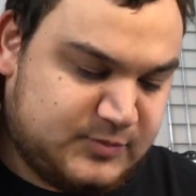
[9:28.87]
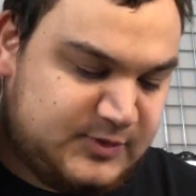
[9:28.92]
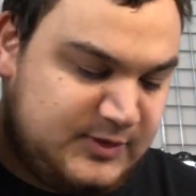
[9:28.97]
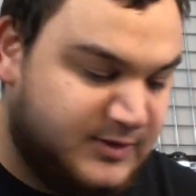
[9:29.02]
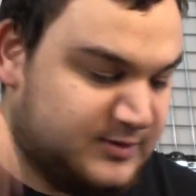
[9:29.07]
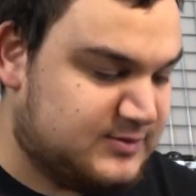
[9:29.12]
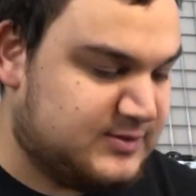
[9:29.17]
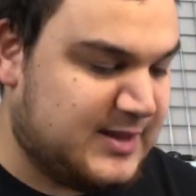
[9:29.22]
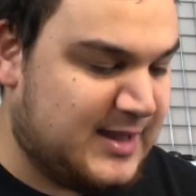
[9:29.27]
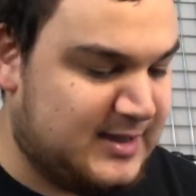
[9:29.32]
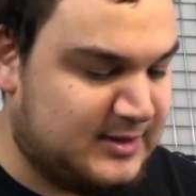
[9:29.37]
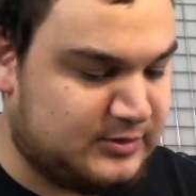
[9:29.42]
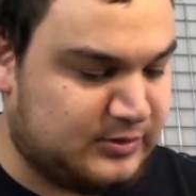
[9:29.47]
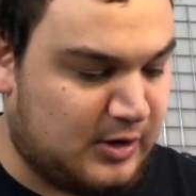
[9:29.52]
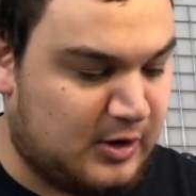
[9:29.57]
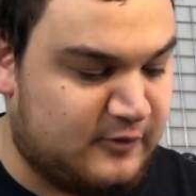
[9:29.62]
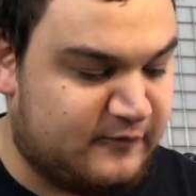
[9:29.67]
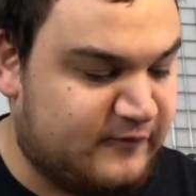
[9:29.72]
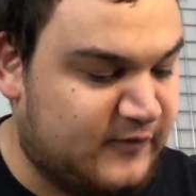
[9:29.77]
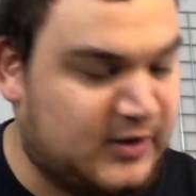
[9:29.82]
these tanks
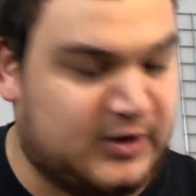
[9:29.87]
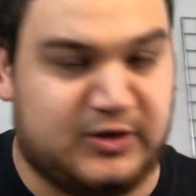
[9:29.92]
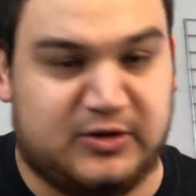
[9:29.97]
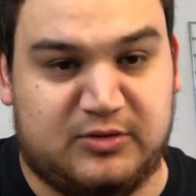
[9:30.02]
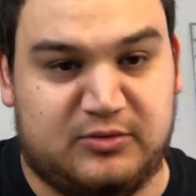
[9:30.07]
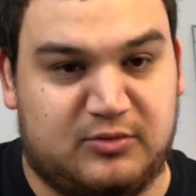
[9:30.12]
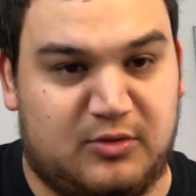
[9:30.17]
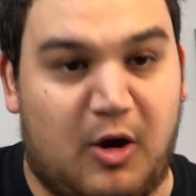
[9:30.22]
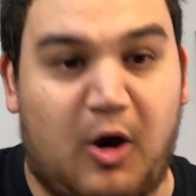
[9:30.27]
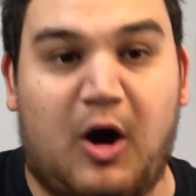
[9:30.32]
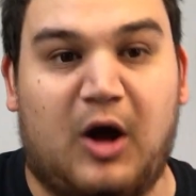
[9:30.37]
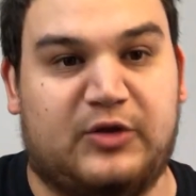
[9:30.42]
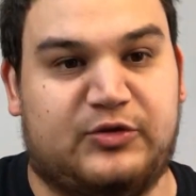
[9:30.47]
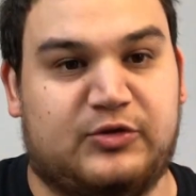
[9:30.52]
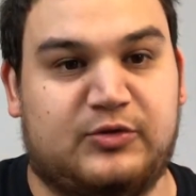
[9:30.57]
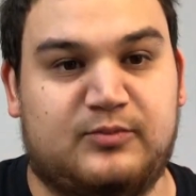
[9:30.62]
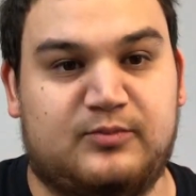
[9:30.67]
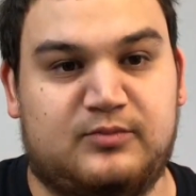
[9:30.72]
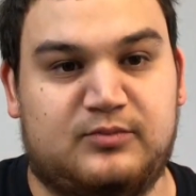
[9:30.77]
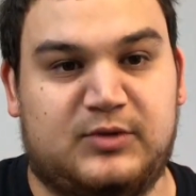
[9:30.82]
are fucking awesome.